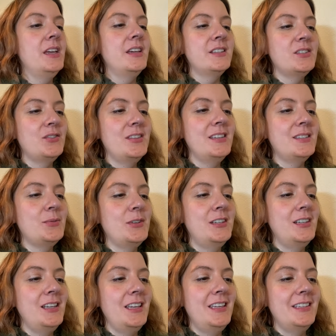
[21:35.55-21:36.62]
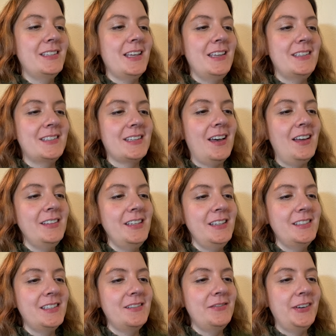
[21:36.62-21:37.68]
So in this one, he says
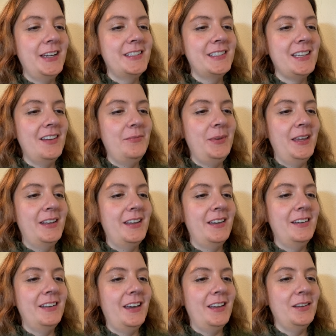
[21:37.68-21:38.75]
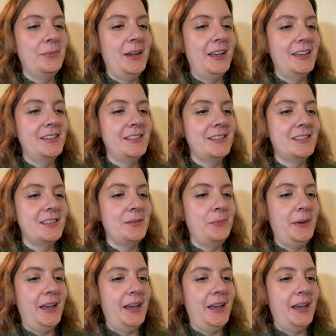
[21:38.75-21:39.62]
colleagues and friends have been anonymized